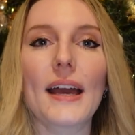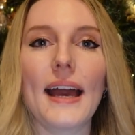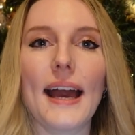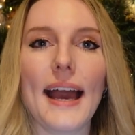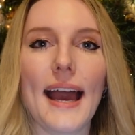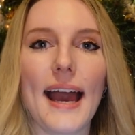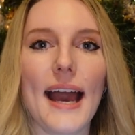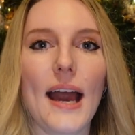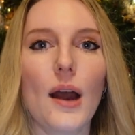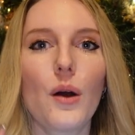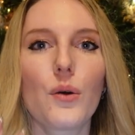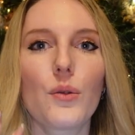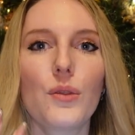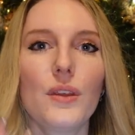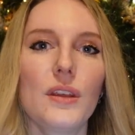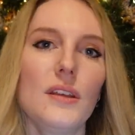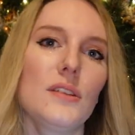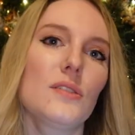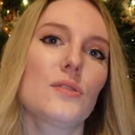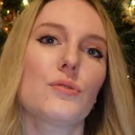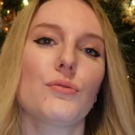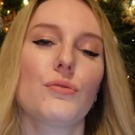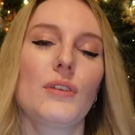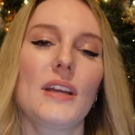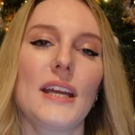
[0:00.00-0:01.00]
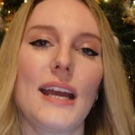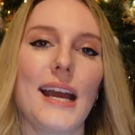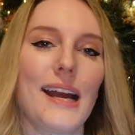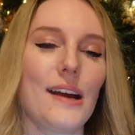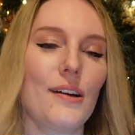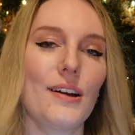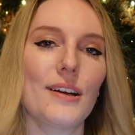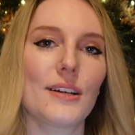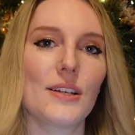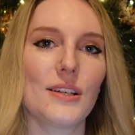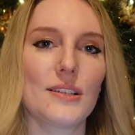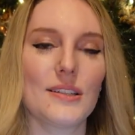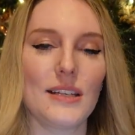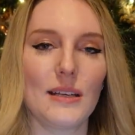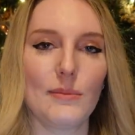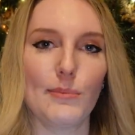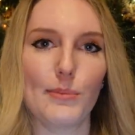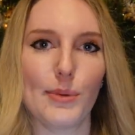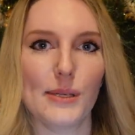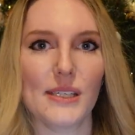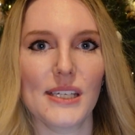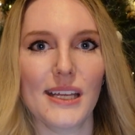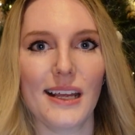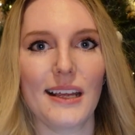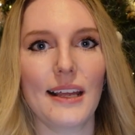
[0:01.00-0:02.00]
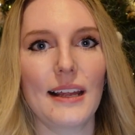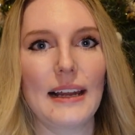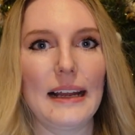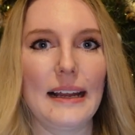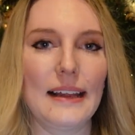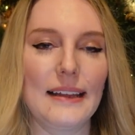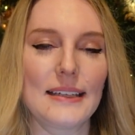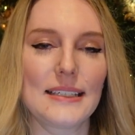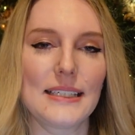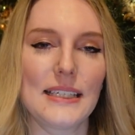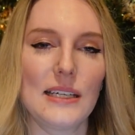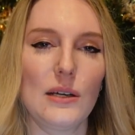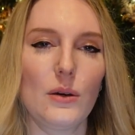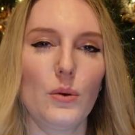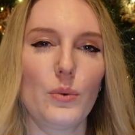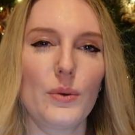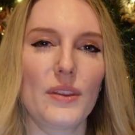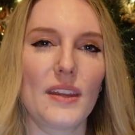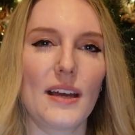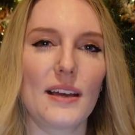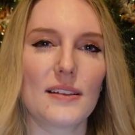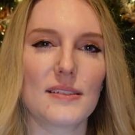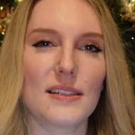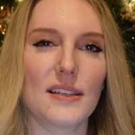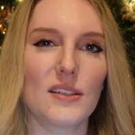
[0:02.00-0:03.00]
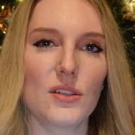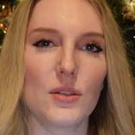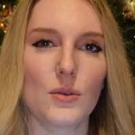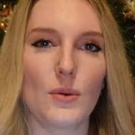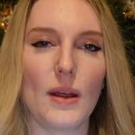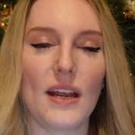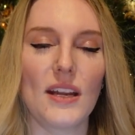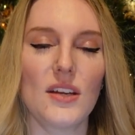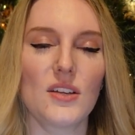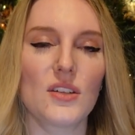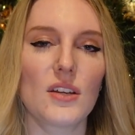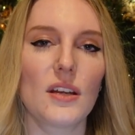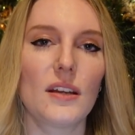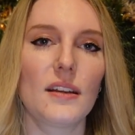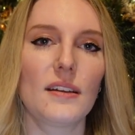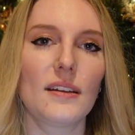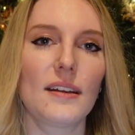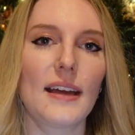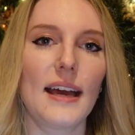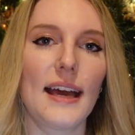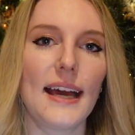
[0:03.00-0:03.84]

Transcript: at how these three characters in particular deal with that situation,